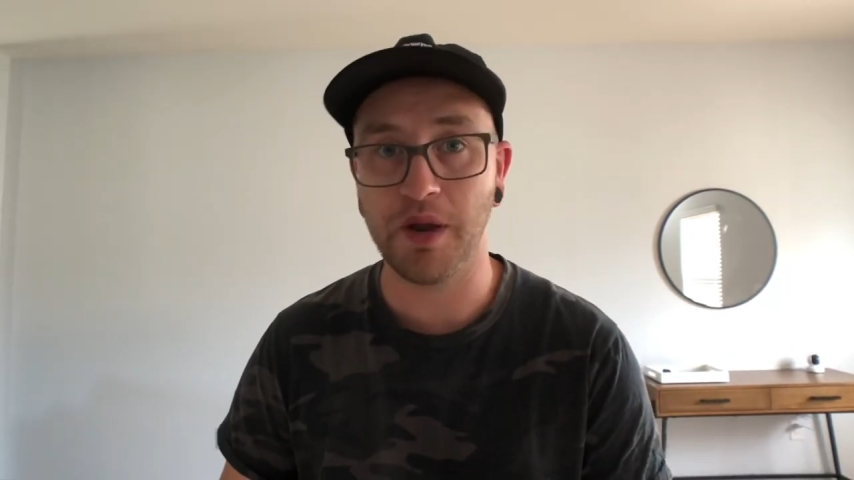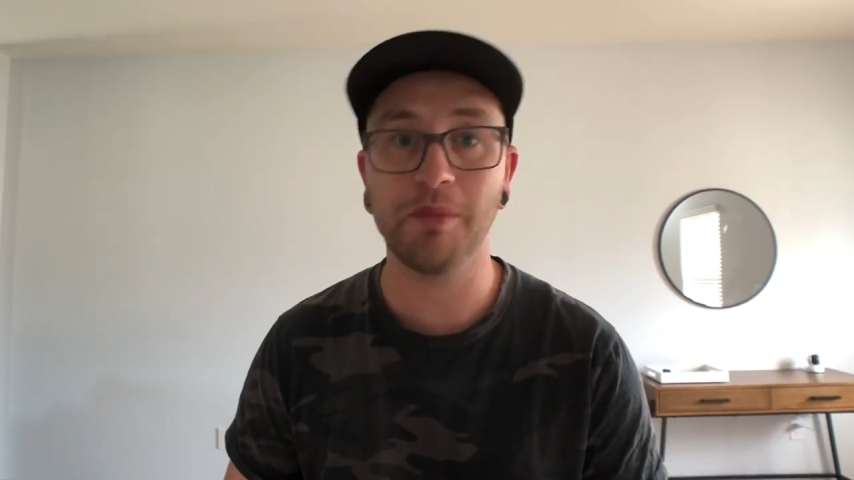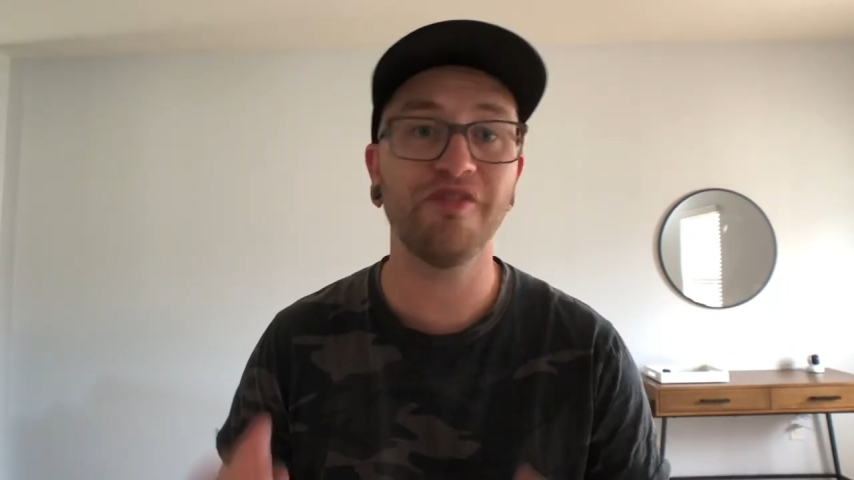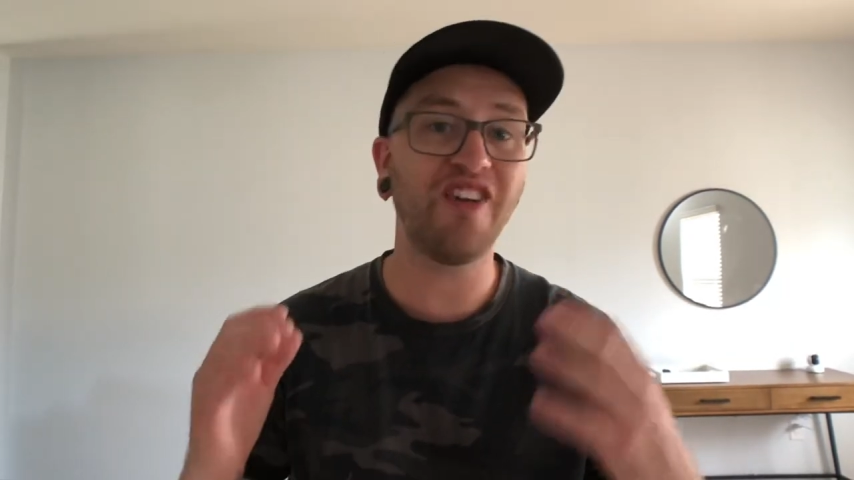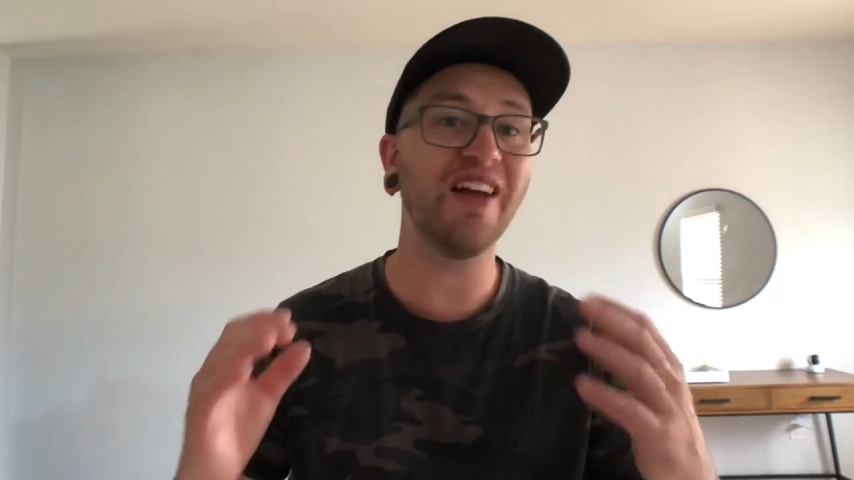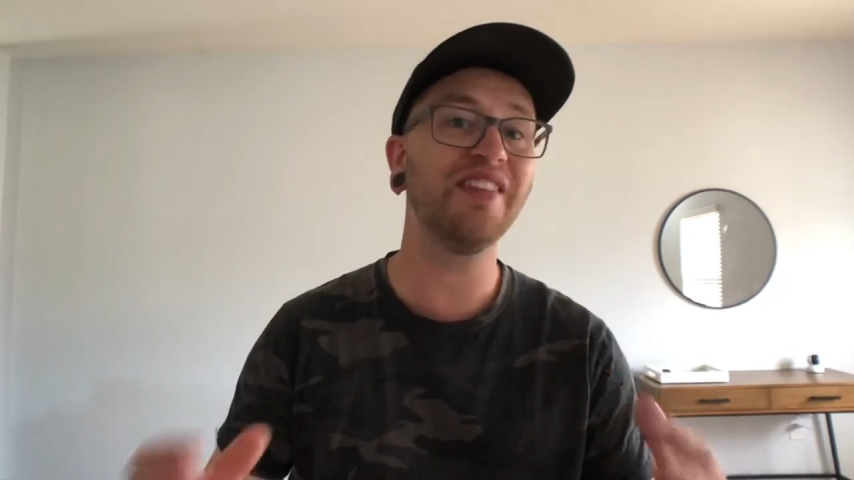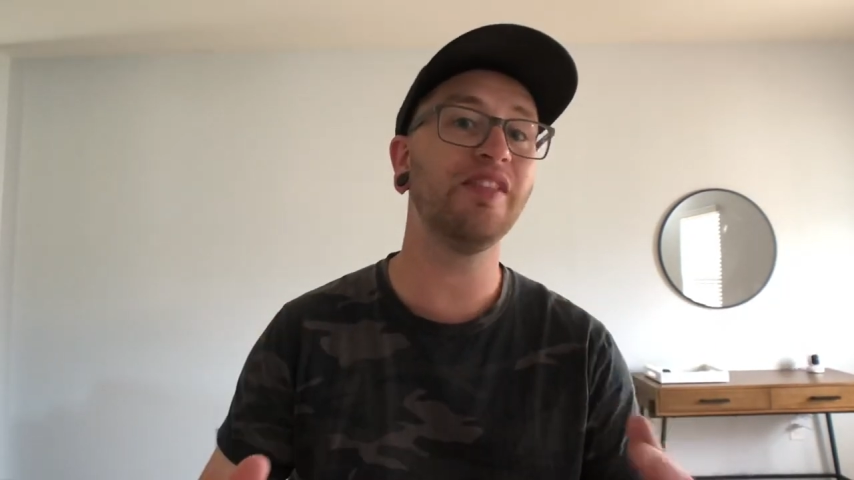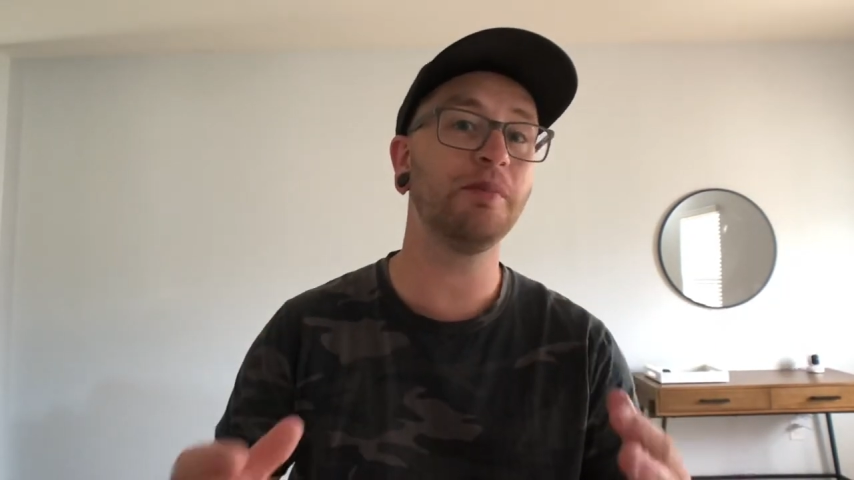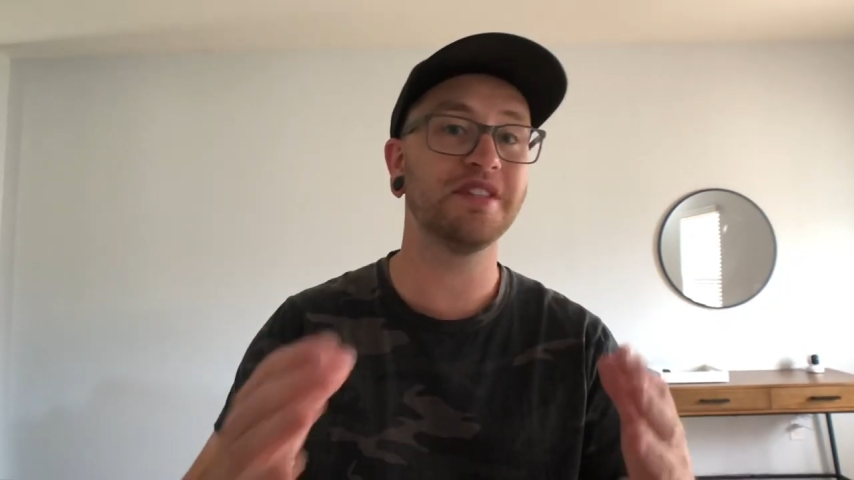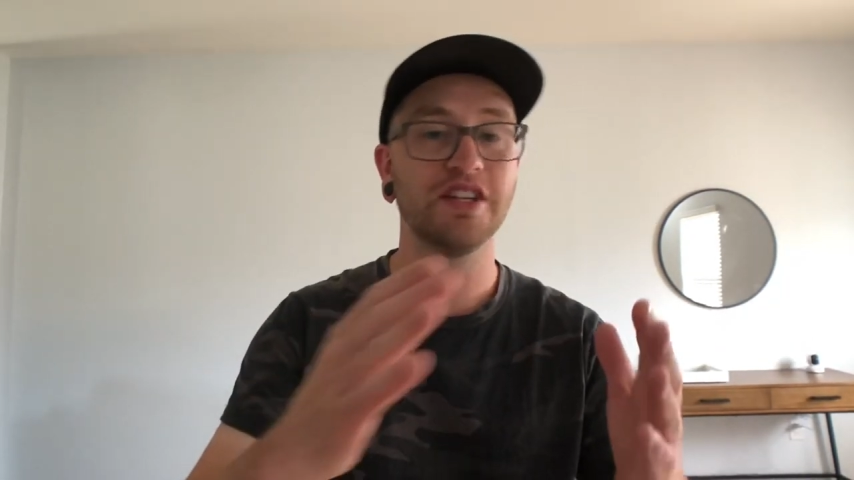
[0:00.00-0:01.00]
and I'm finally in
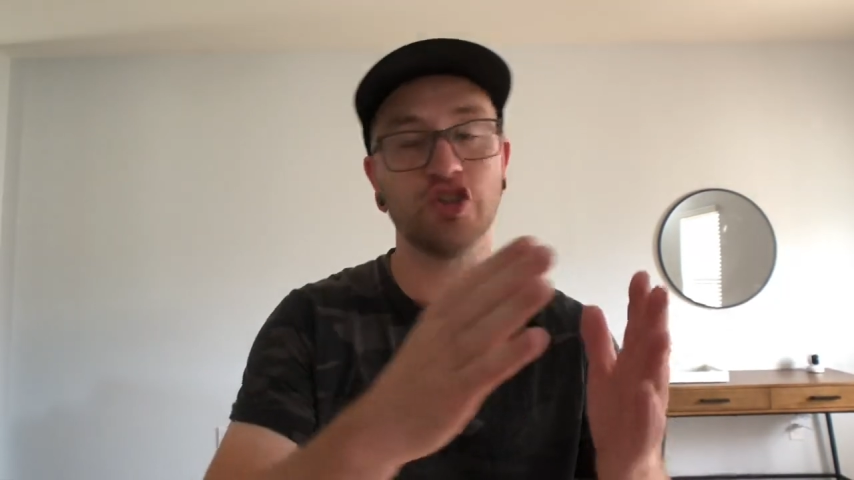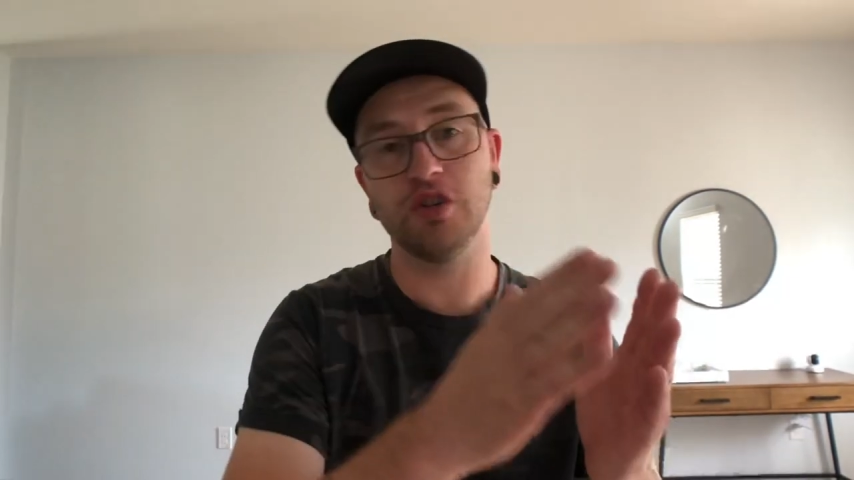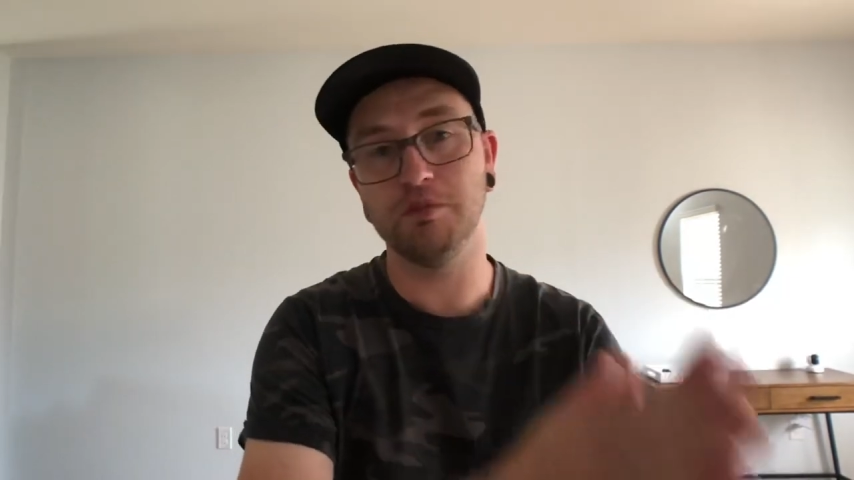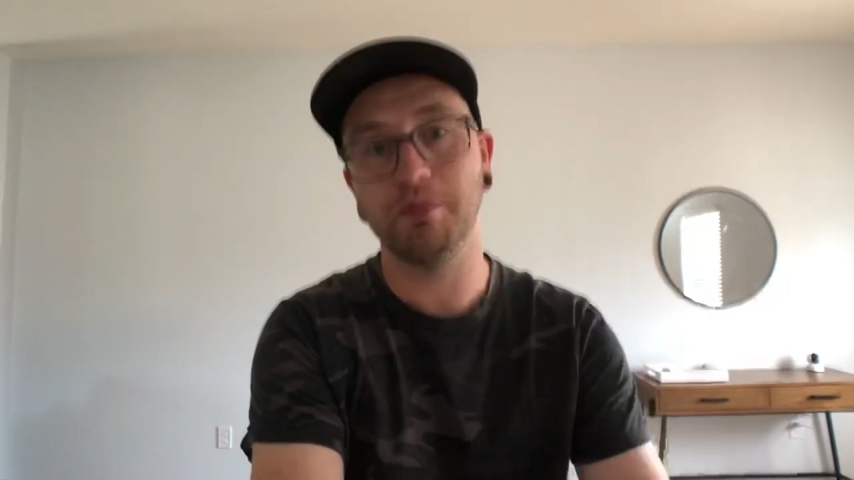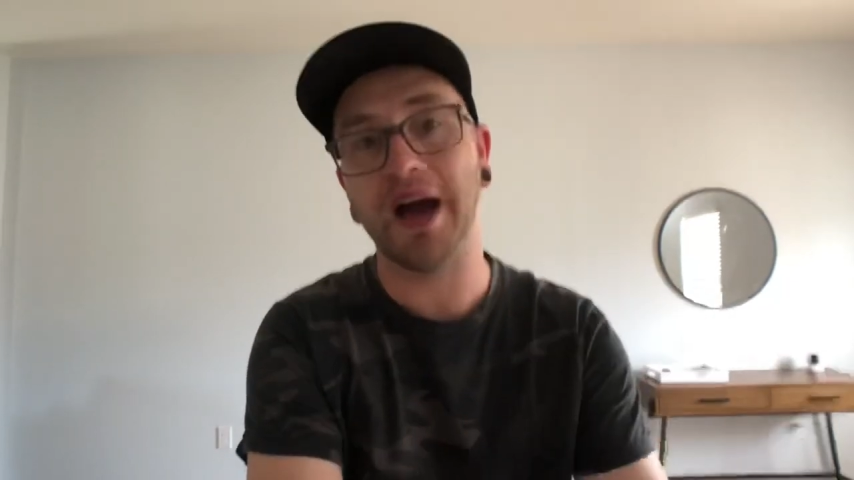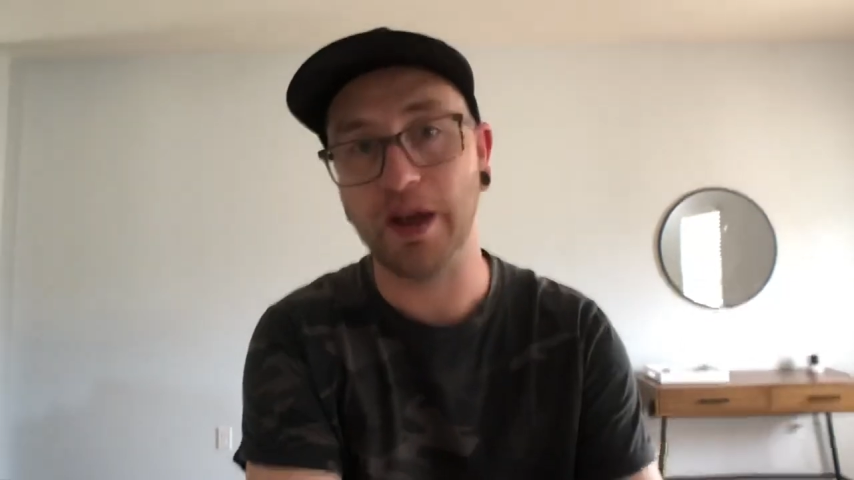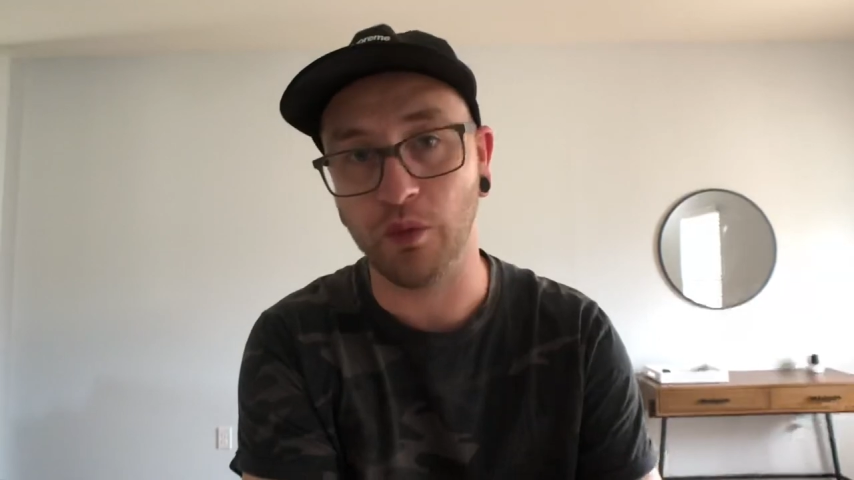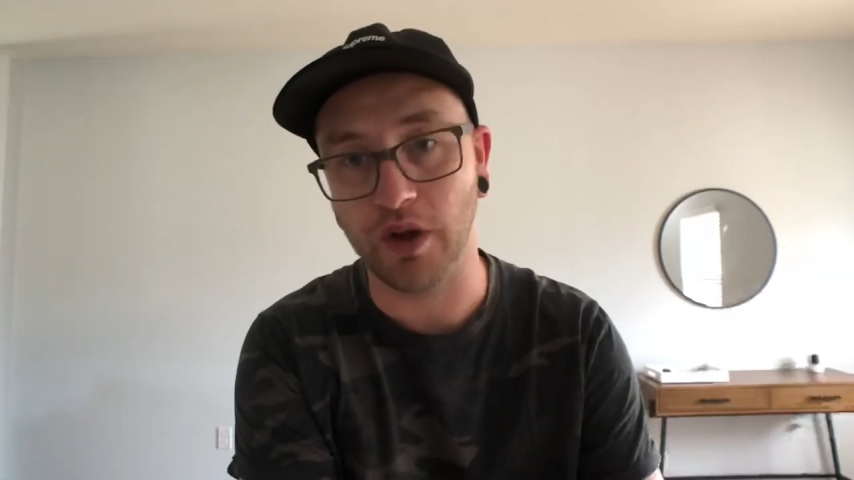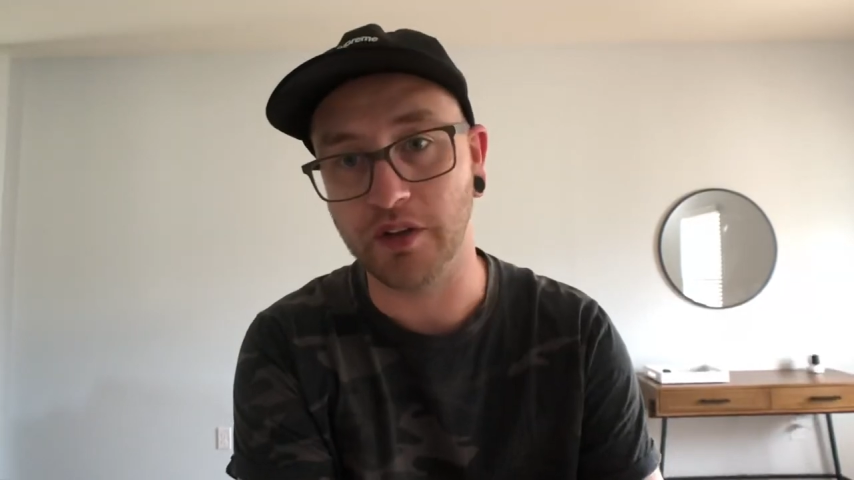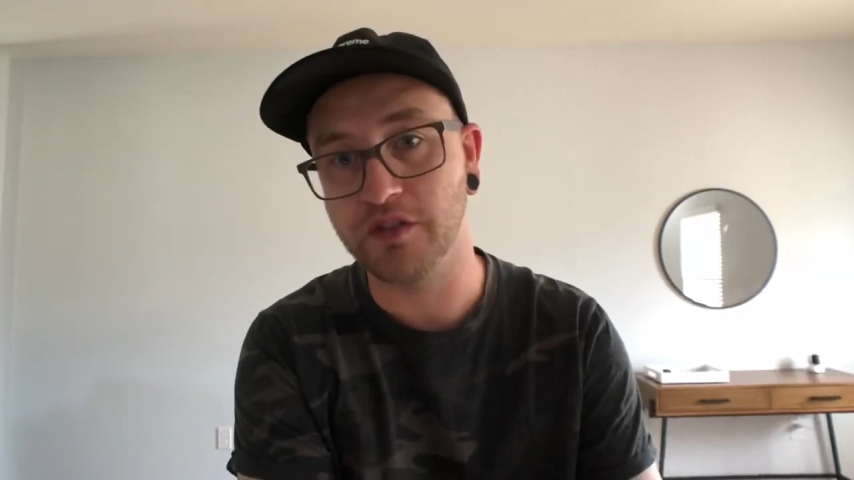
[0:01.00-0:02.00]
the position to buy
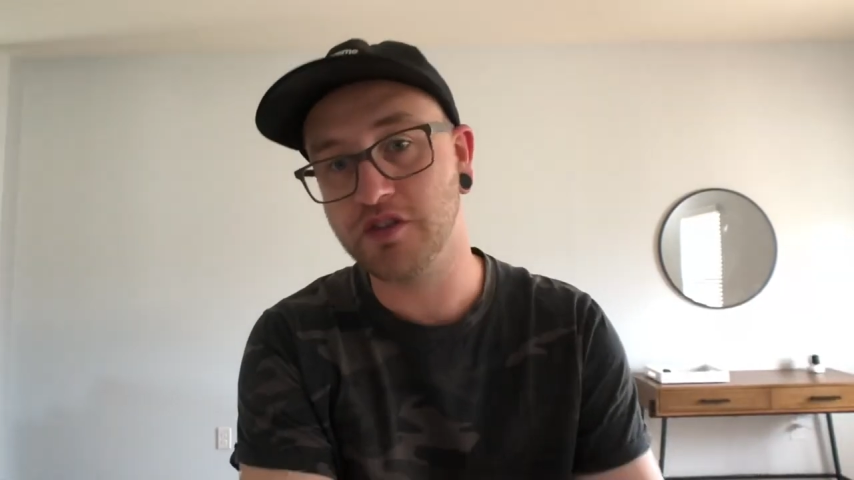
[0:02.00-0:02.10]
one.